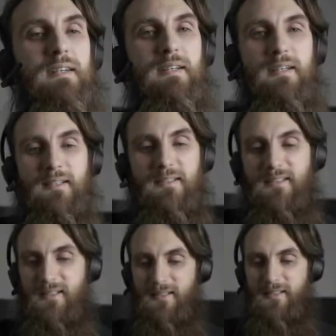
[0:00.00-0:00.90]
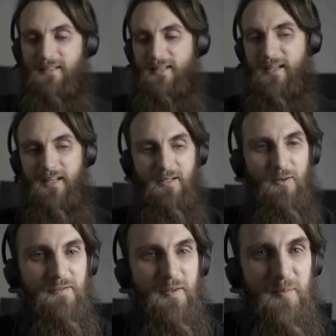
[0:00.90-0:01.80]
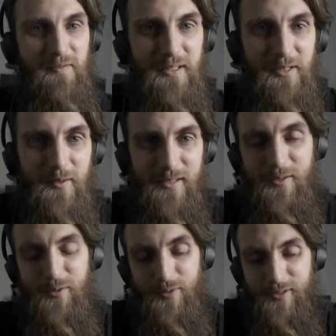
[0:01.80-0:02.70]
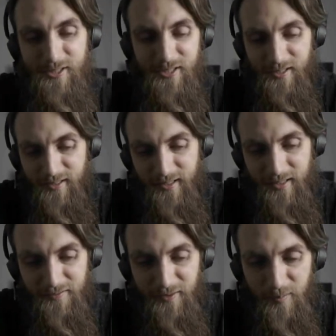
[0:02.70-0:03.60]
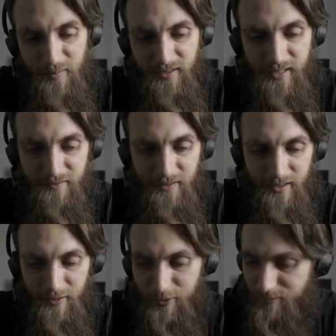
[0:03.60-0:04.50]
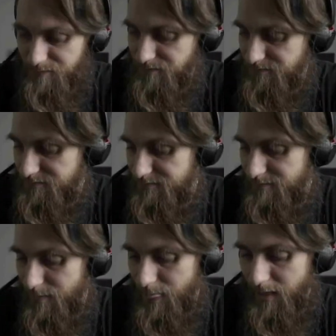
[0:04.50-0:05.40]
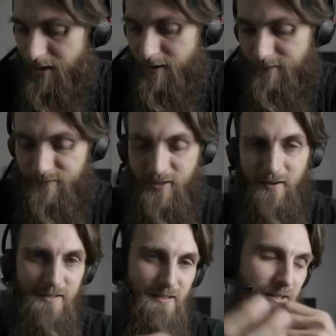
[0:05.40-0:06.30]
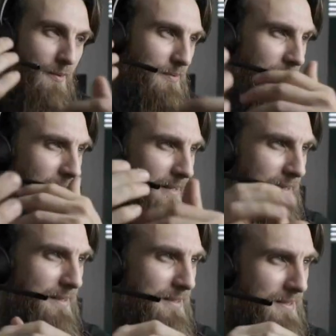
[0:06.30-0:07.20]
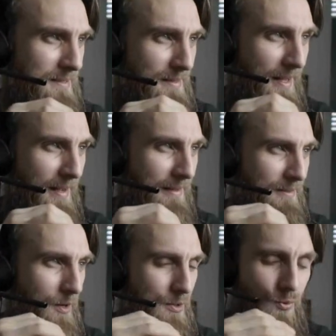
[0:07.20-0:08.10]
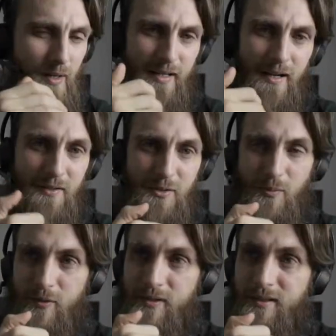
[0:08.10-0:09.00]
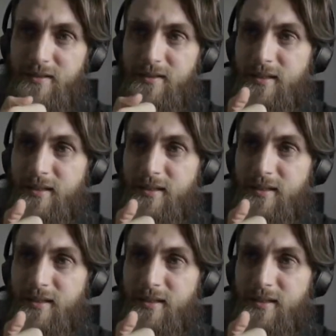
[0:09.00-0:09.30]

And then I gotta go film a video as usual, inshallah. I gotta film Monday's video. I've tossed a couple of ideas. I was working out this morning.